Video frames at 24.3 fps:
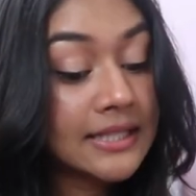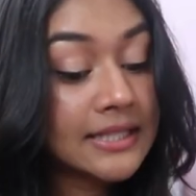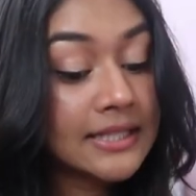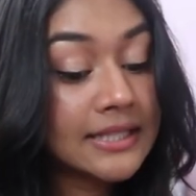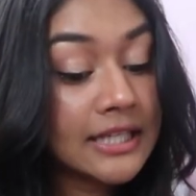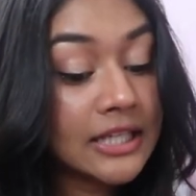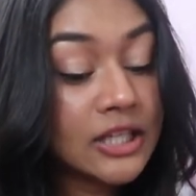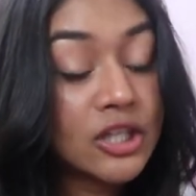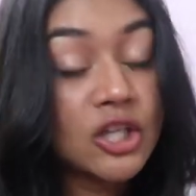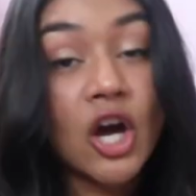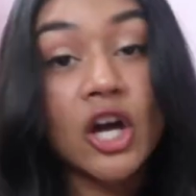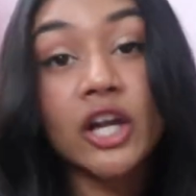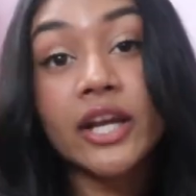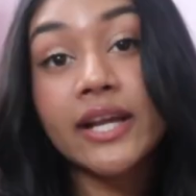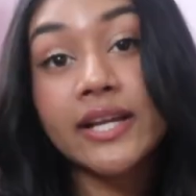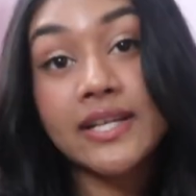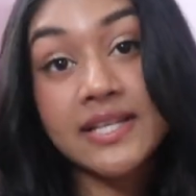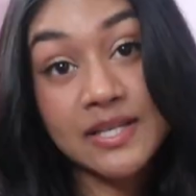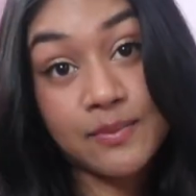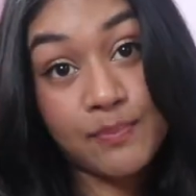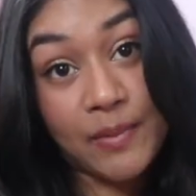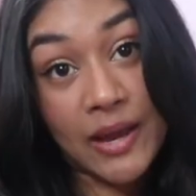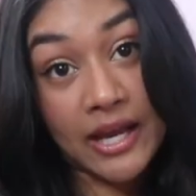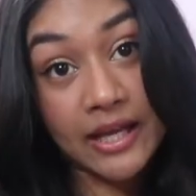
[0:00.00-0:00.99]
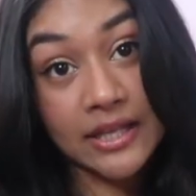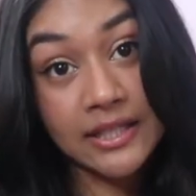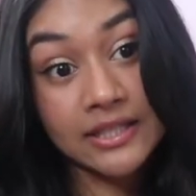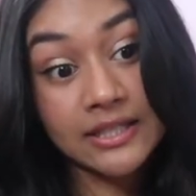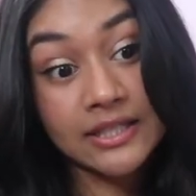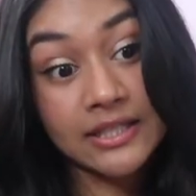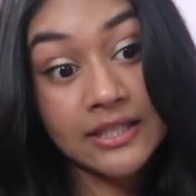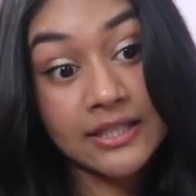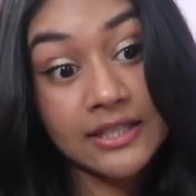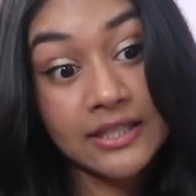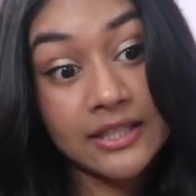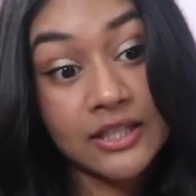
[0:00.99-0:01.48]
Did not
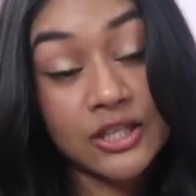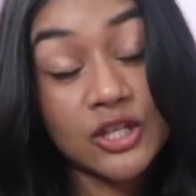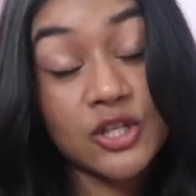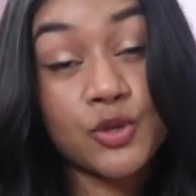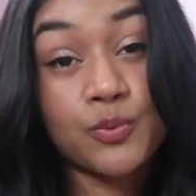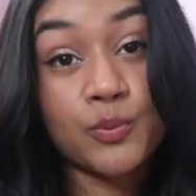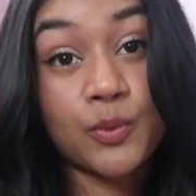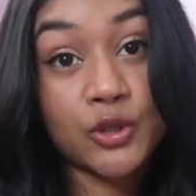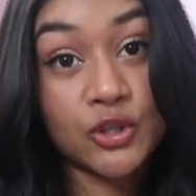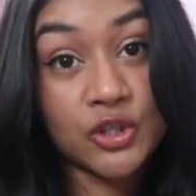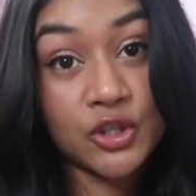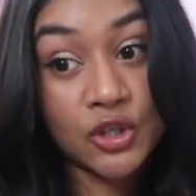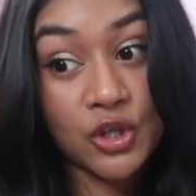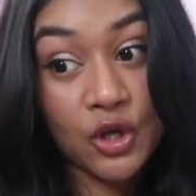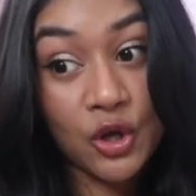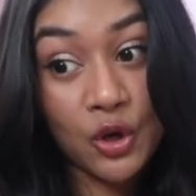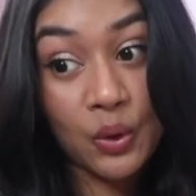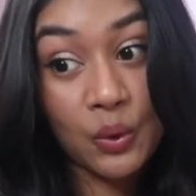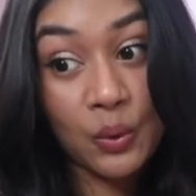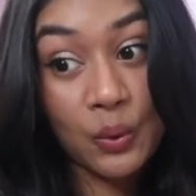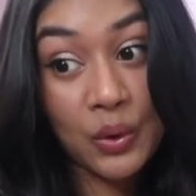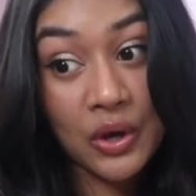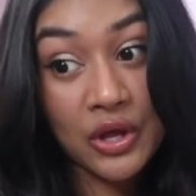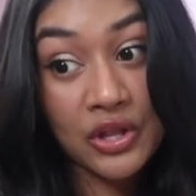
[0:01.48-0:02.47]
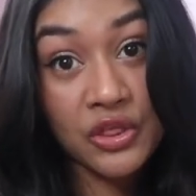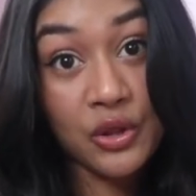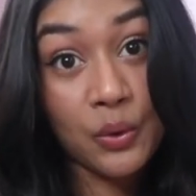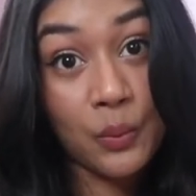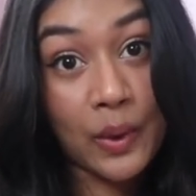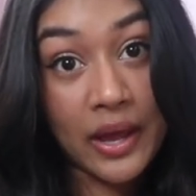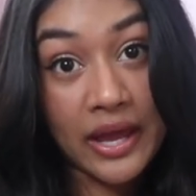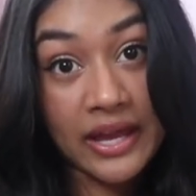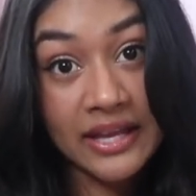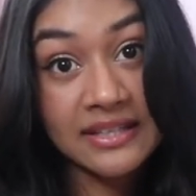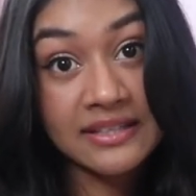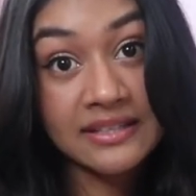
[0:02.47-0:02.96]
expect this book to go the
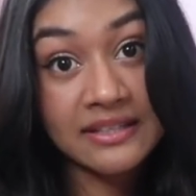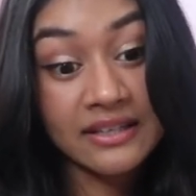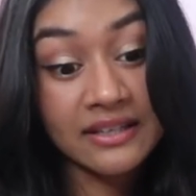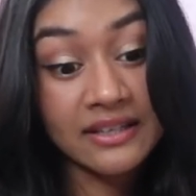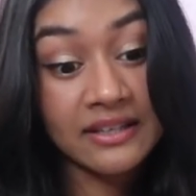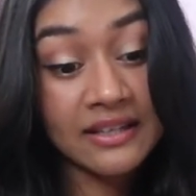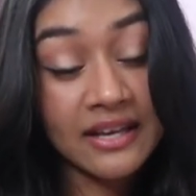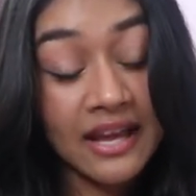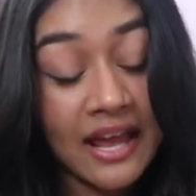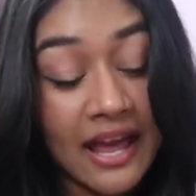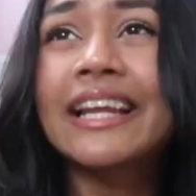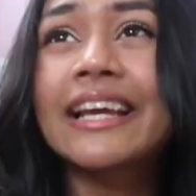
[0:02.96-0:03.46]
way it did.